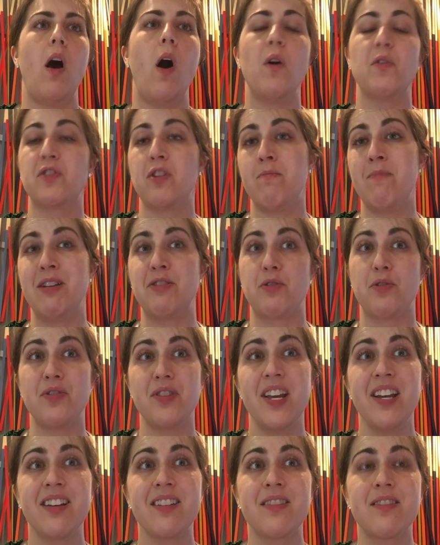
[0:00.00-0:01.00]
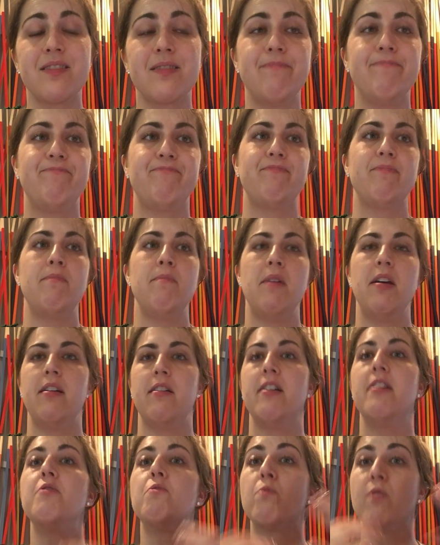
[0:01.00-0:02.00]
also measure 6,
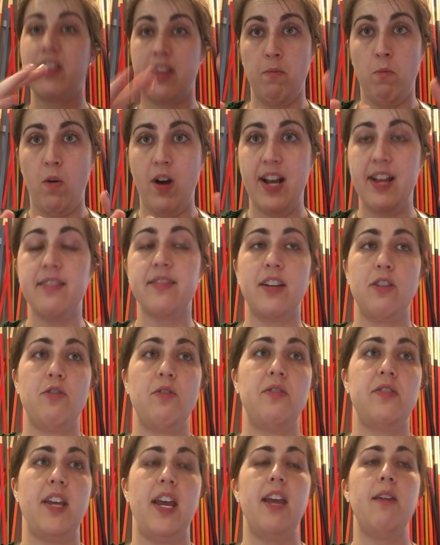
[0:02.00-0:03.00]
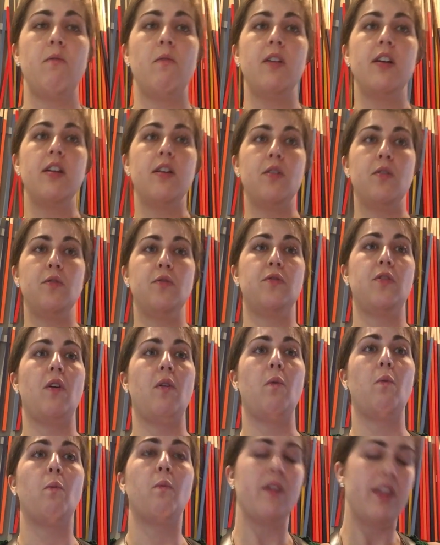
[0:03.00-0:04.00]
rhythm-wise, I should say.
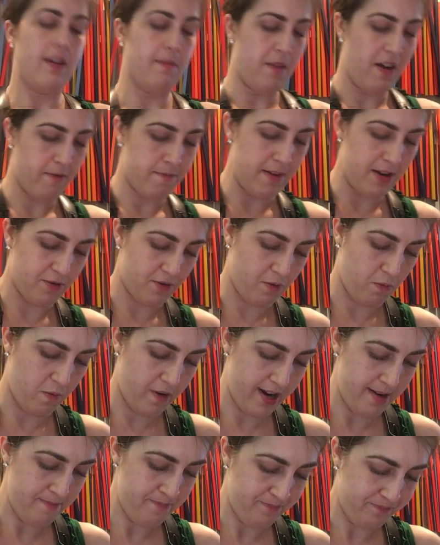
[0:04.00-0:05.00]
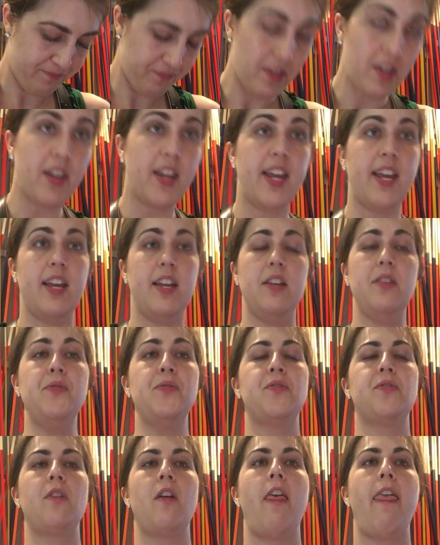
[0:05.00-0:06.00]
So rhythm of measure 1
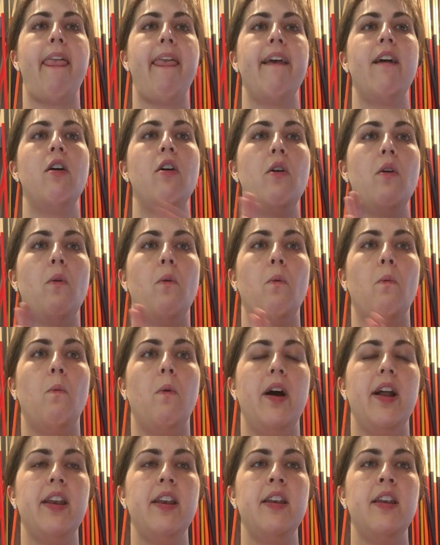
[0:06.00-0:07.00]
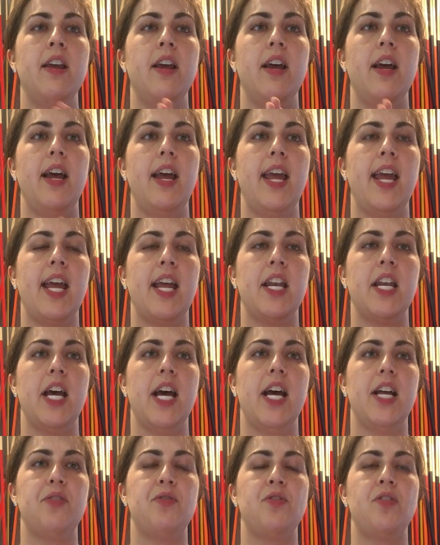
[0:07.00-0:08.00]
is 1 and
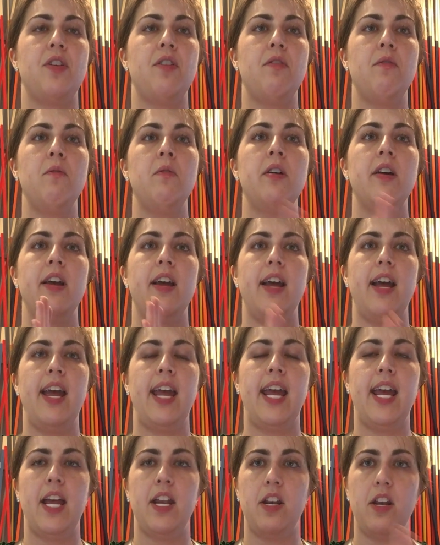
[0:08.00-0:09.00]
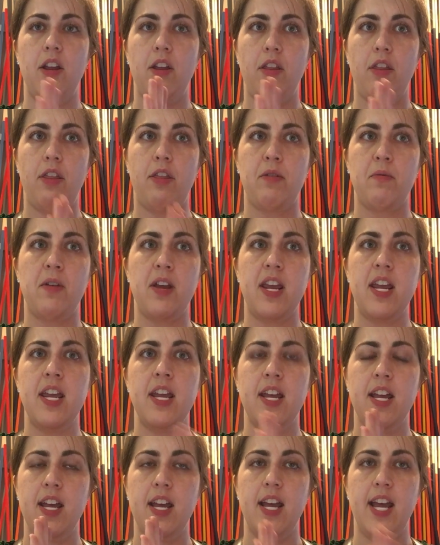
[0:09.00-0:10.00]
a 2 and 3
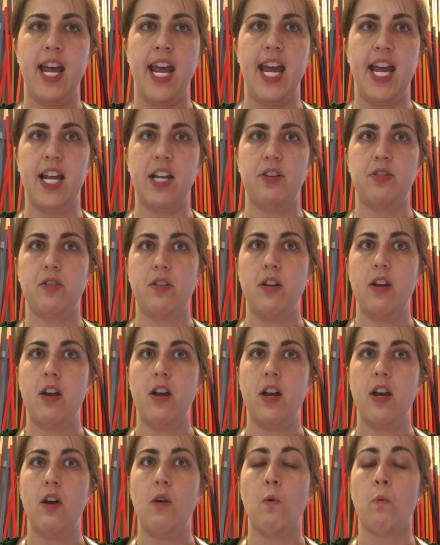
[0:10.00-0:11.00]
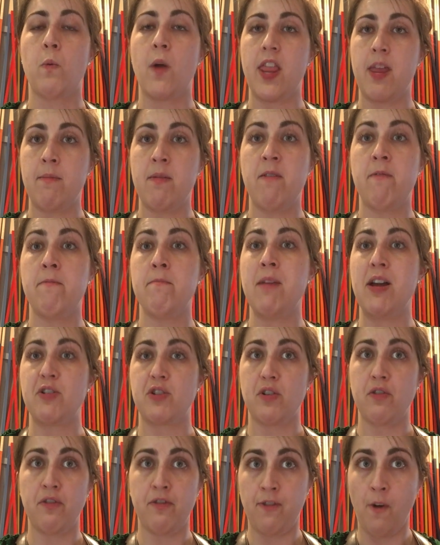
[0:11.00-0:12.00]
and. Rhythm of
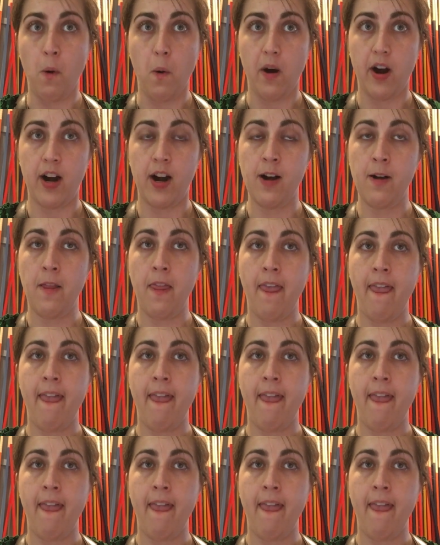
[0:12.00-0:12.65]
measure 4,